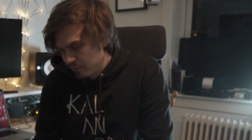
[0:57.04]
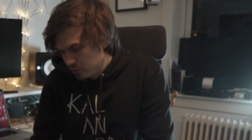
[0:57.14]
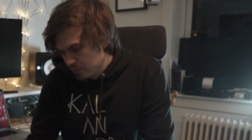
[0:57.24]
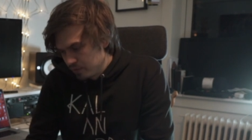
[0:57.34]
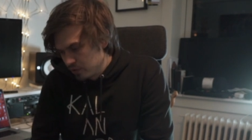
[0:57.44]

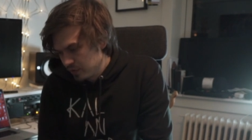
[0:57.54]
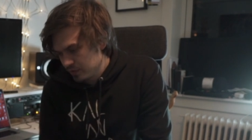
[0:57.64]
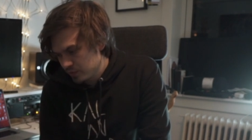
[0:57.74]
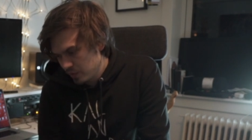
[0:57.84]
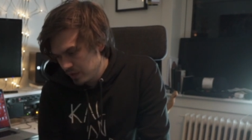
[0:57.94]
first bought
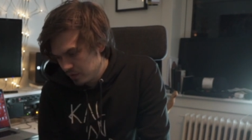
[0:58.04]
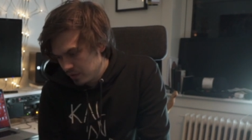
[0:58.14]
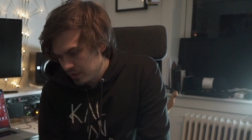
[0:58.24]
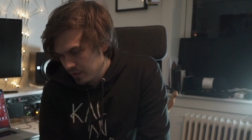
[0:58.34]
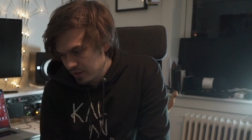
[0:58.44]
this screen,
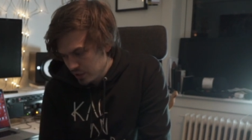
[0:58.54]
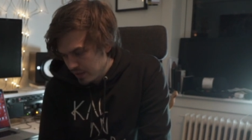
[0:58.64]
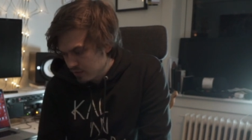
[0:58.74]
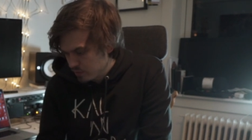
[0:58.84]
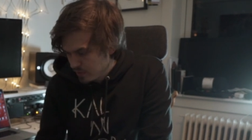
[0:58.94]
I actually
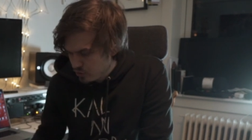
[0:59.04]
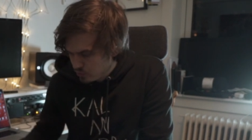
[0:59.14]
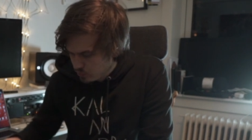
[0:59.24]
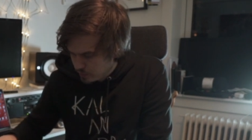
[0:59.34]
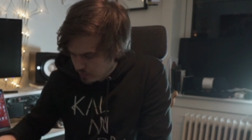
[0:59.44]
had some
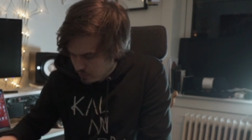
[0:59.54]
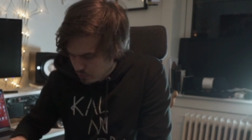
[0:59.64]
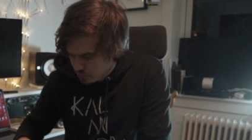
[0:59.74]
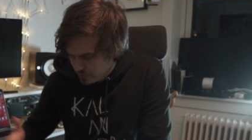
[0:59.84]
issues with the touch